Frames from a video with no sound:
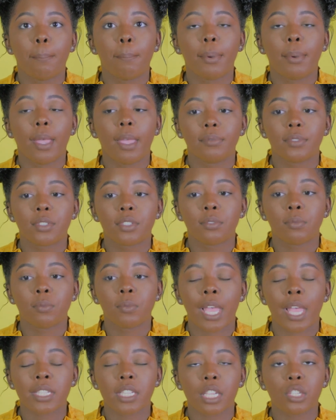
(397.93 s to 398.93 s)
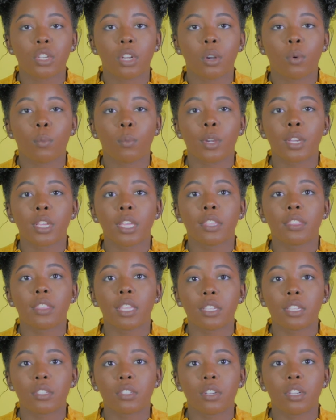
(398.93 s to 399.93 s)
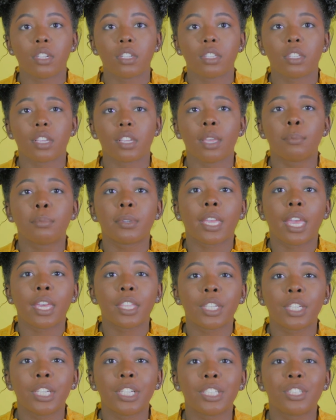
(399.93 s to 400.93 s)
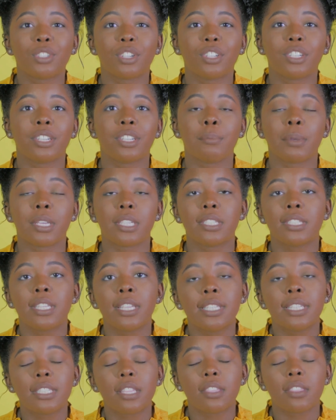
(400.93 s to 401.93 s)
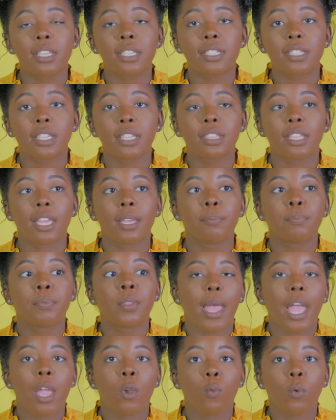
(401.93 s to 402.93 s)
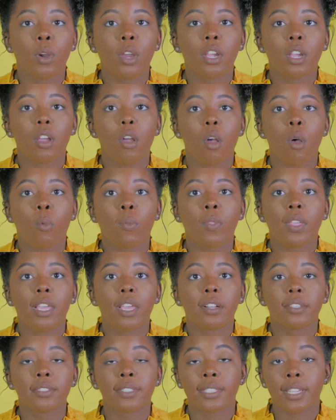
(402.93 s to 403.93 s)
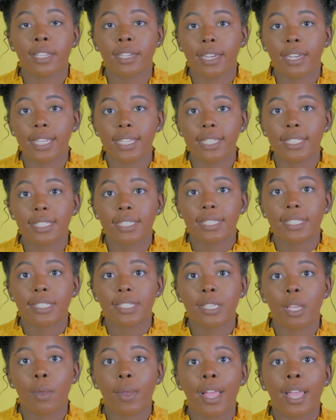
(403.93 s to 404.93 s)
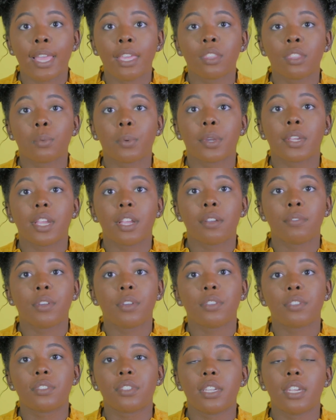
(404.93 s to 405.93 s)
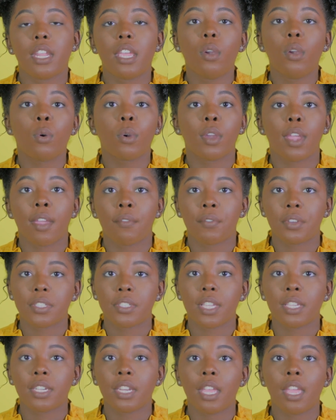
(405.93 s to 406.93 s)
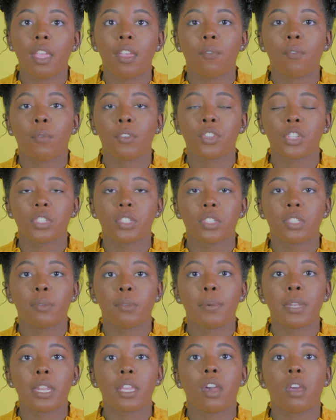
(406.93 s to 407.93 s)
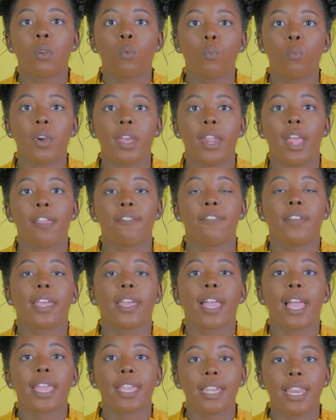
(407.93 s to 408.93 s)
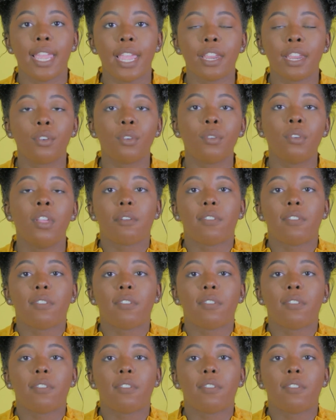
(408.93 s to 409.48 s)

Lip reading: But as I started working, things started to come together and started to make sense and things like that. I work only on Sundays, so I either work every other Sunday or every Sunday, just depending on what I feel like I can handle.